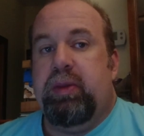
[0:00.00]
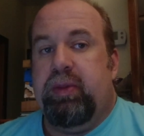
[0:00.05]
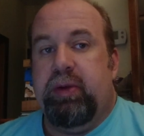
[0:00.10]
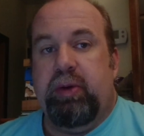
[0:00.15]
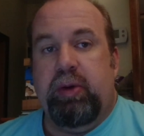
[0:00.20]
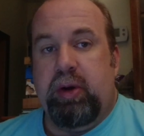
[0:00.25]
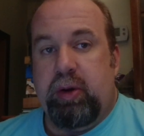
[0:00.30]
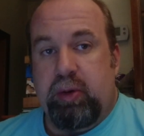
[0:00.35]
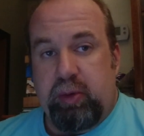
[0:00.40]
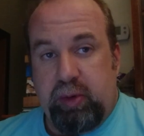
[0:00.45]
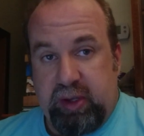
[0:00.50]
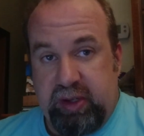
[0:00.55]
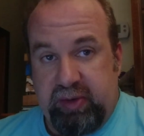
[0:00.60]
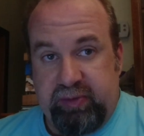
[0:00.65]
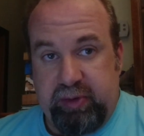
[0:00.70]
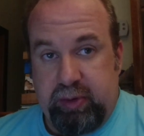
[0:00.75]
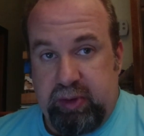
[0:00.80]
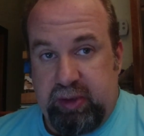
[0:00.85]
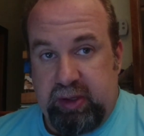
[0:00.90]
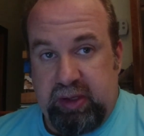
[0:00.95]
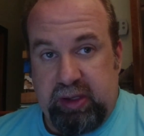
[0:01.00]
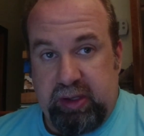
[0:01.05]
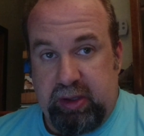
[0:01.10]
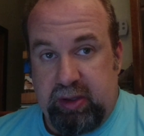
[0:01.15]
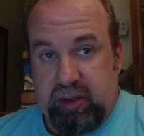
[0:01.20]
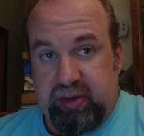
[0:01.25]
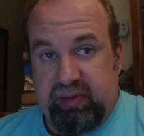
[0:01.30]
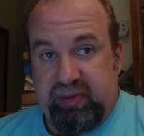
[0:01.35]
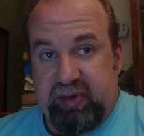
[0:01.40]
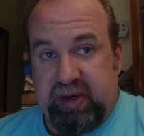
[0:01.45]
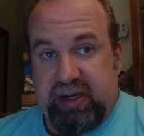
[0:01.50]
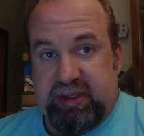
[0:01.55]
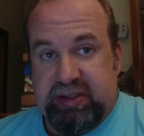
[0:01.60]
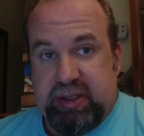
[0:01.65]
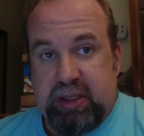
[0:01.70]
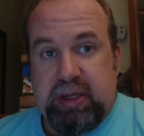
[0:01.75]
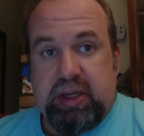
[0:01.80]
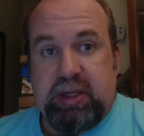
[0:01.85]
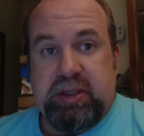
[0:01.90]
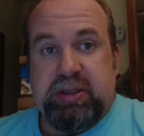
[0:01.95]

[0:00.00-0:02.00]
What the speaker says: They're not going to give you any legal advice.